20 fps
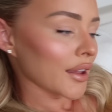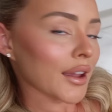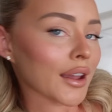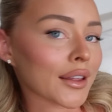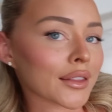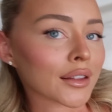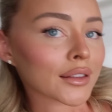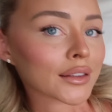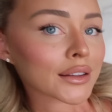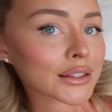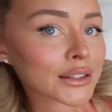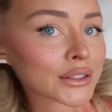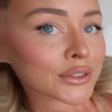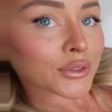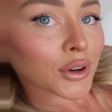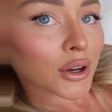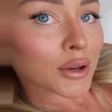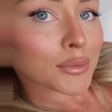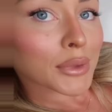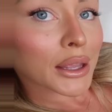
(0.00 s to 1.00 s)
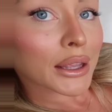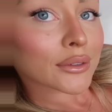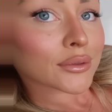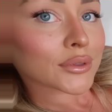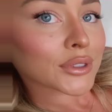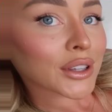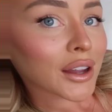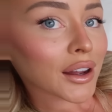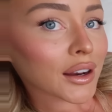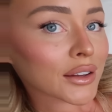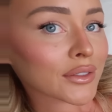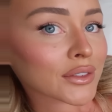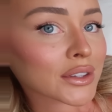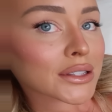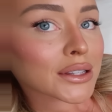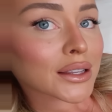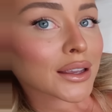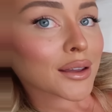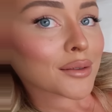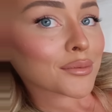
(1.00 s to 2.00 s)
And then this is Romy. You can't even
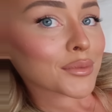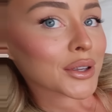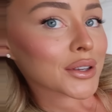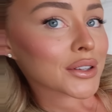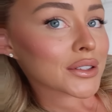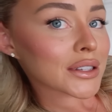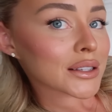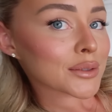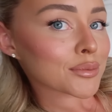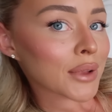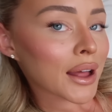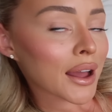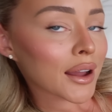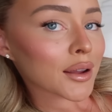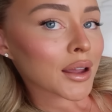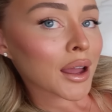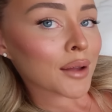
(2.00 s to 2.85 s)
see him because he's black.